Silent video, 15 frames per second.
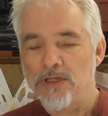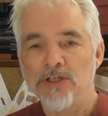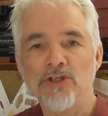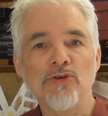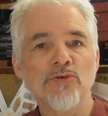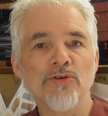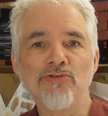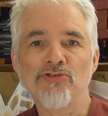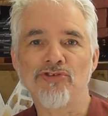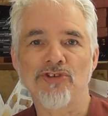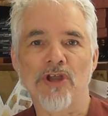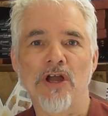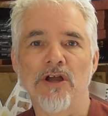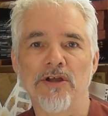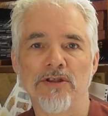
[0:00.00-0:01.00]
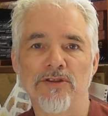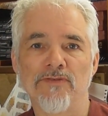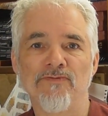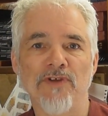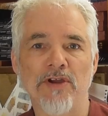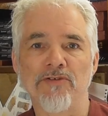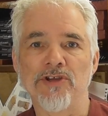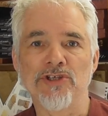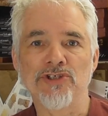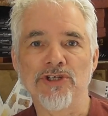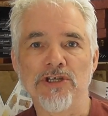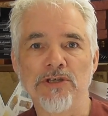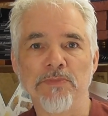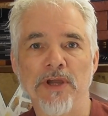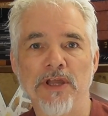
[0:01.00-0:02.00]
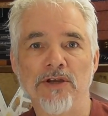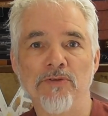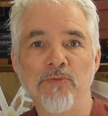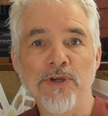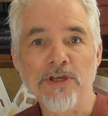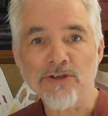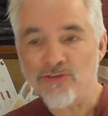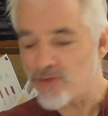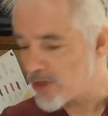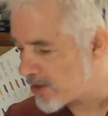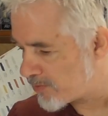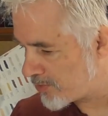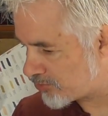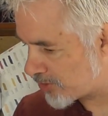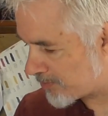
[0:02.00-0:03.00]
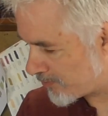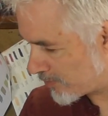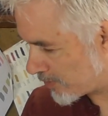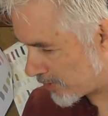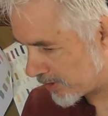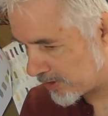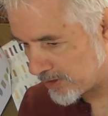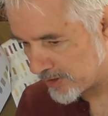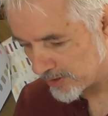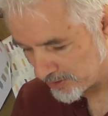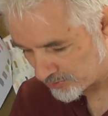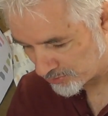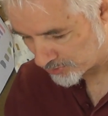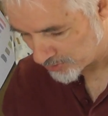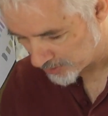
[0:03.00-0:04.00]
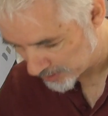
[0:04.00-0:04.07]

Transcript: You can start at the very cheap end. We can start with something like this,